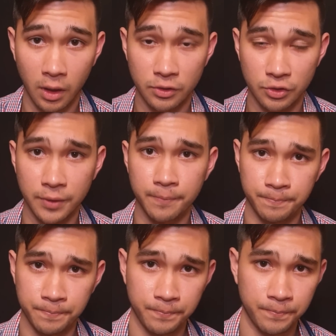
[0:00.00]
I see.
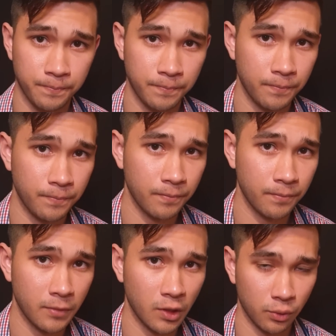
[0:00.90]

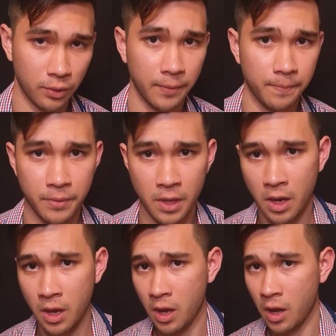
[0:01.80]
Okay.
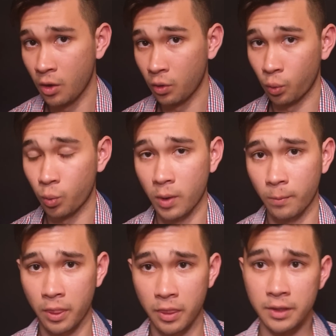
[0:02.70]
Well,
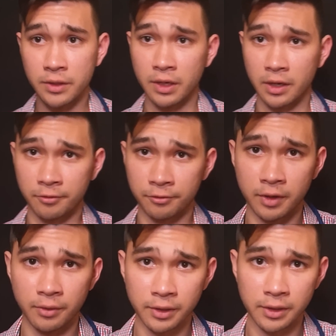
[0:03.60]
these are
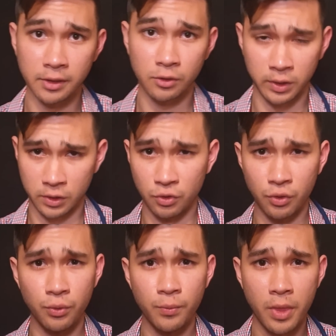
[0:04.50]
very quick to
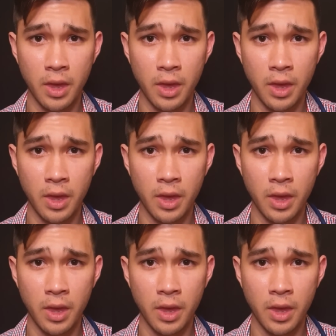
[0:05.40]
do.